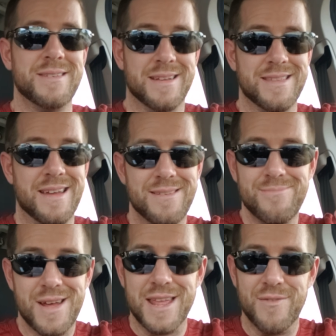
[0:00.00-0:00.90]
Not that
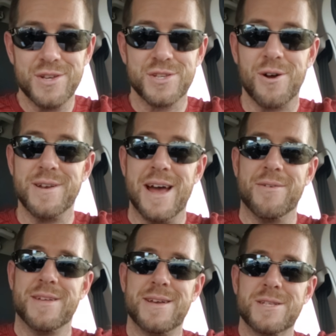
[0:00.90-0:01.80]
any of us are
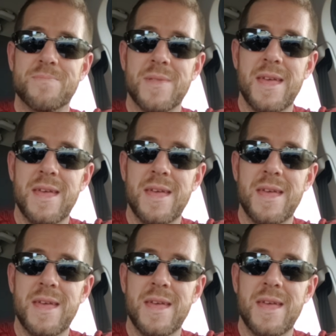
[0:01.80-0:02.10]
nowadays.